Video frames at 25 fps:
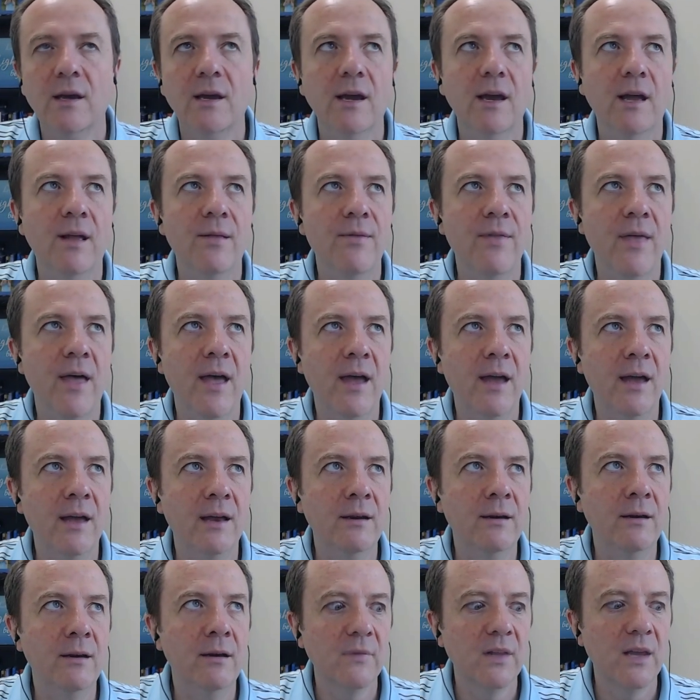And
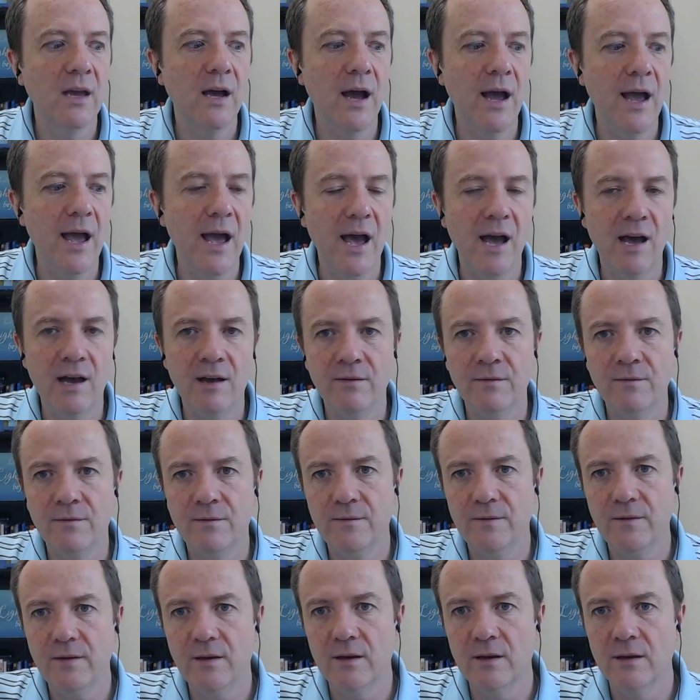then I have
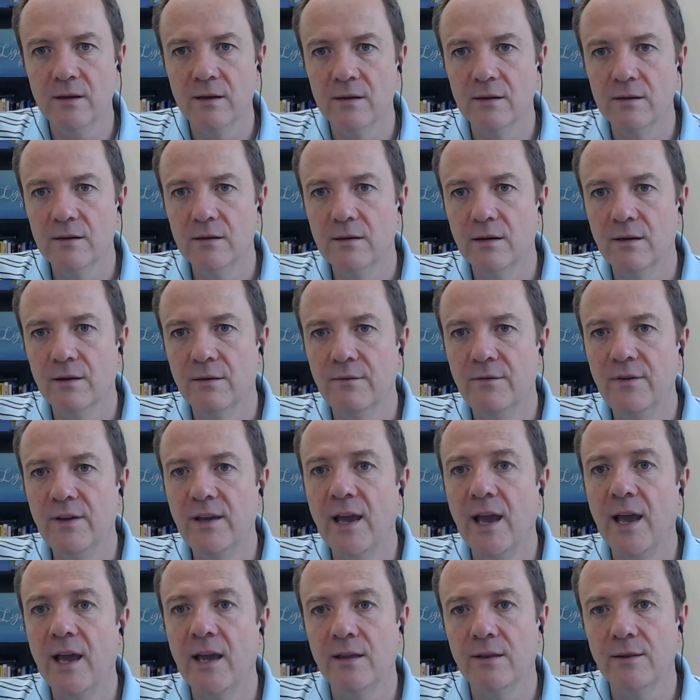a, a V
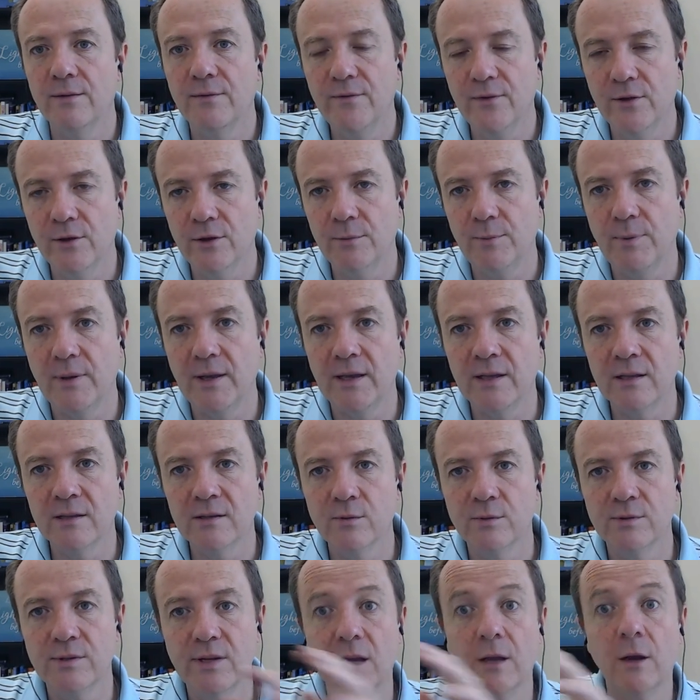A in the Philippines
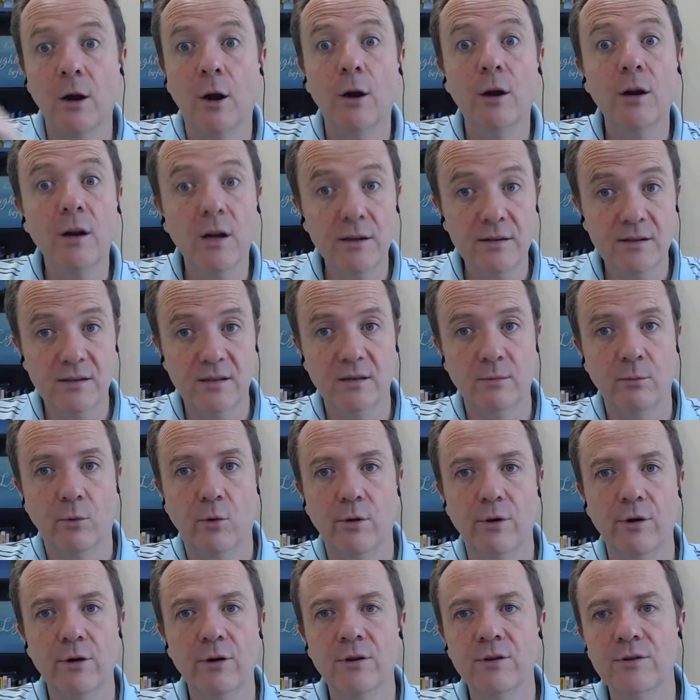will take our custom
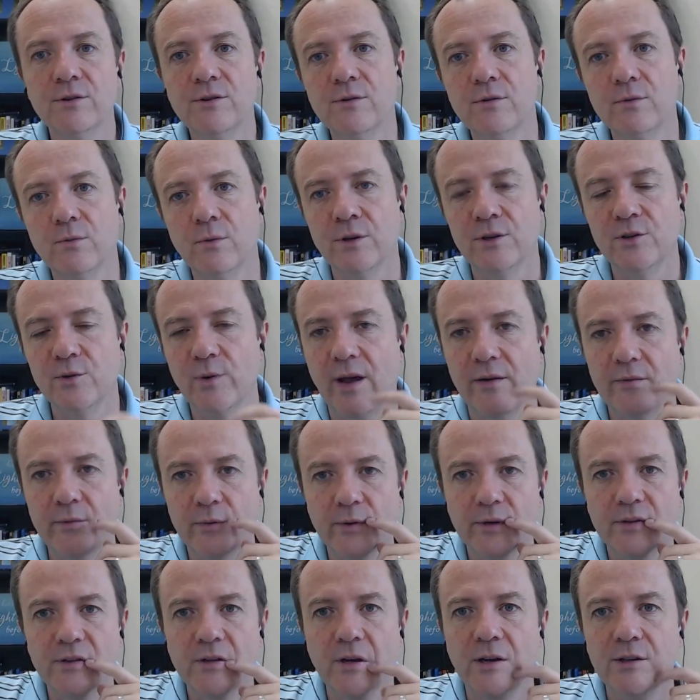orders, which we haven't
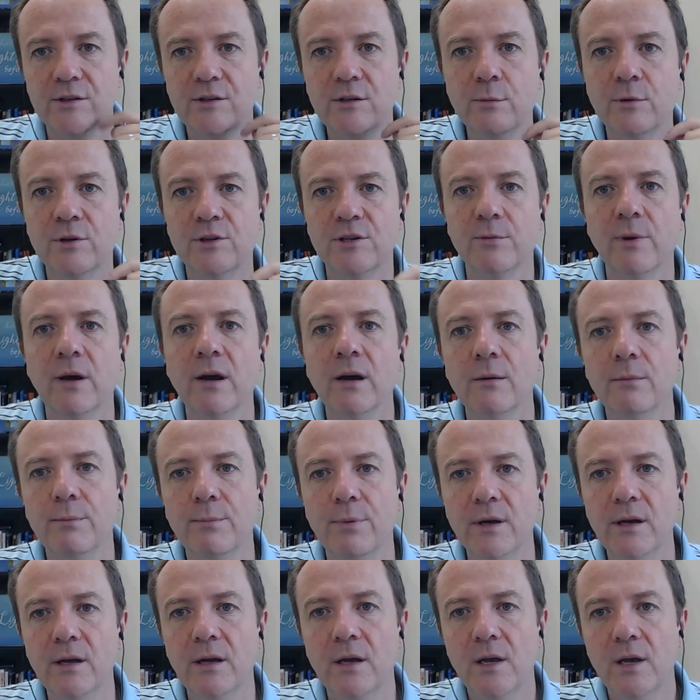really talked too much about,
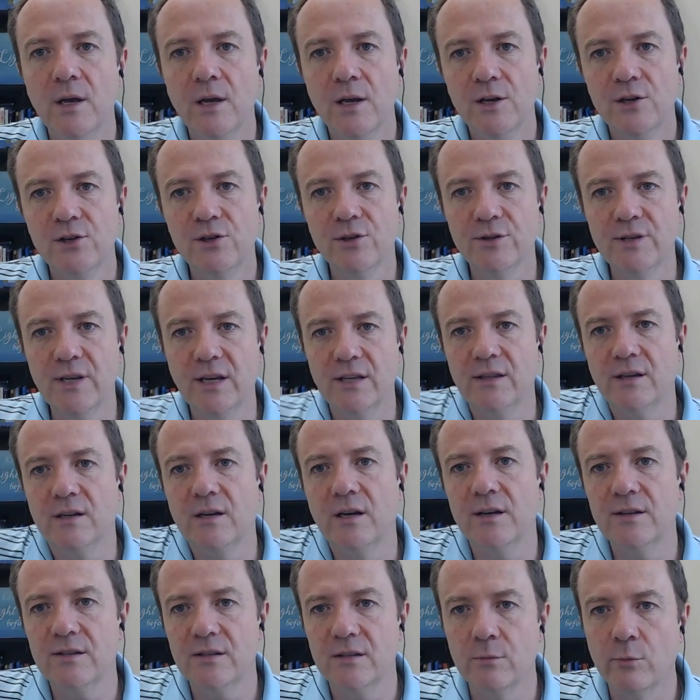but she'll take the
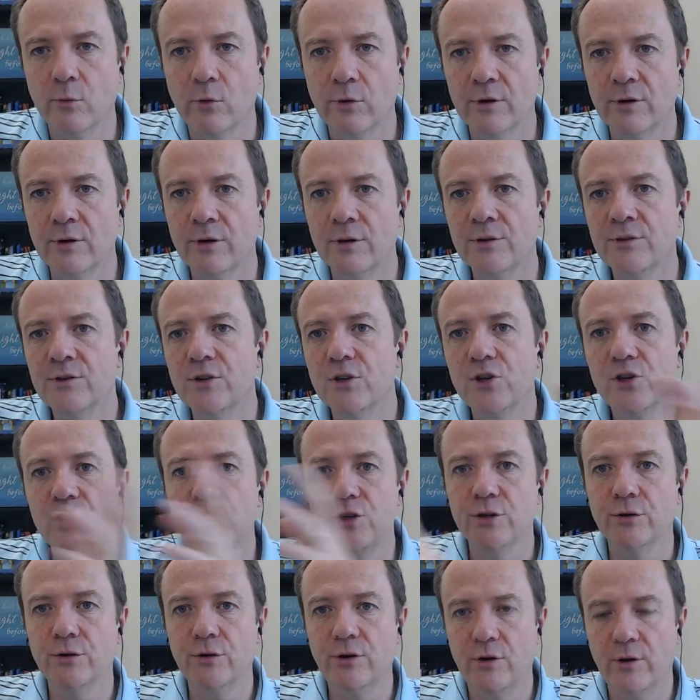custom orders.
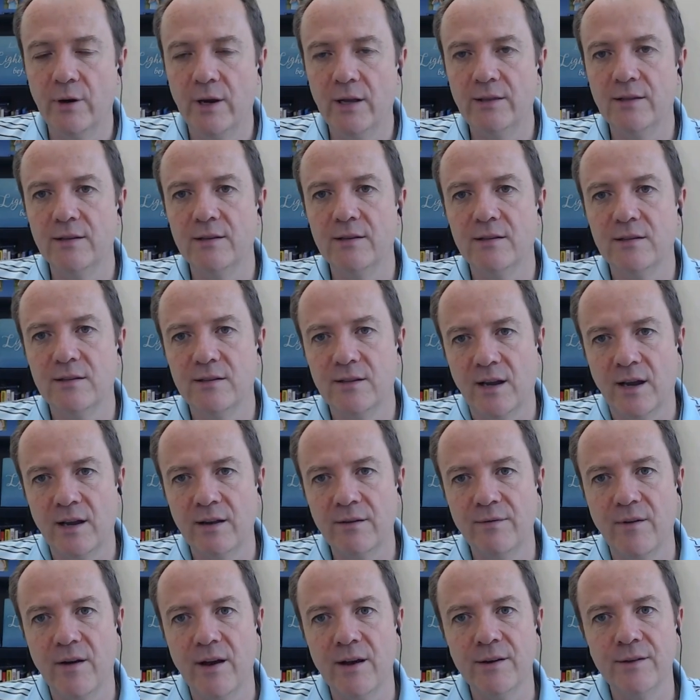She'll create the design
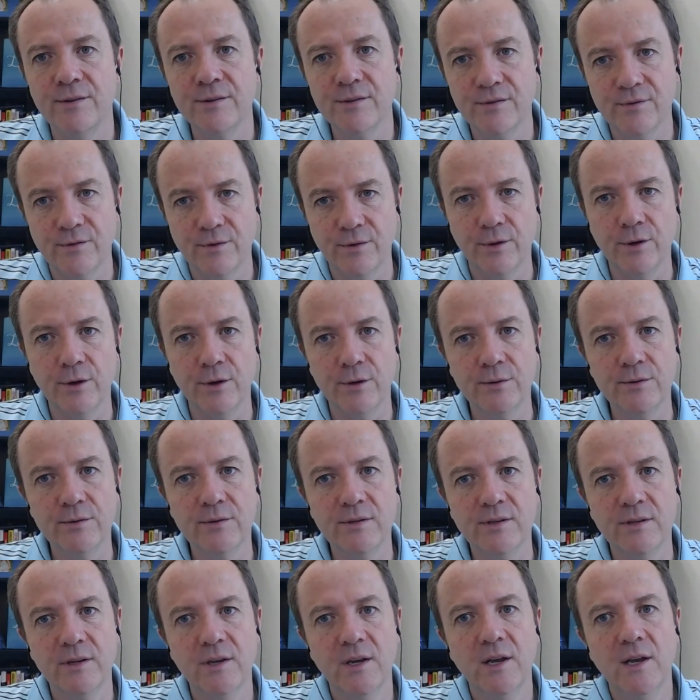files for
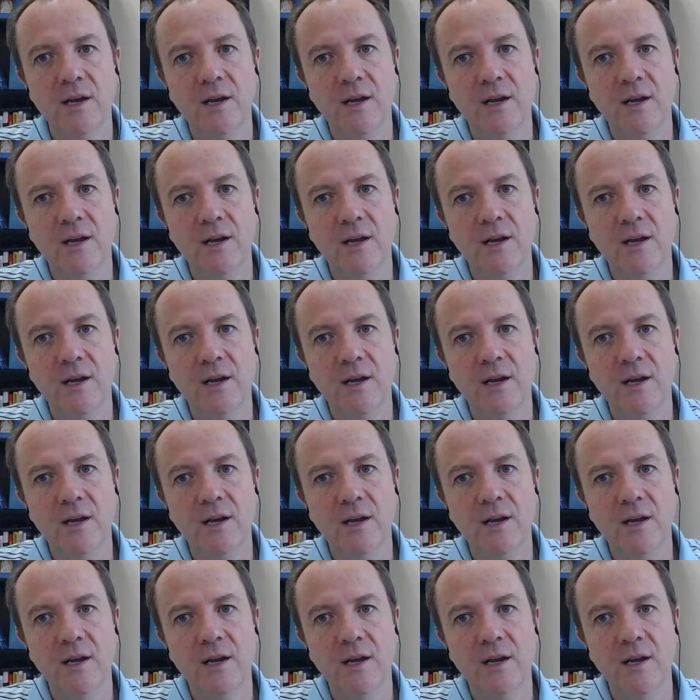those.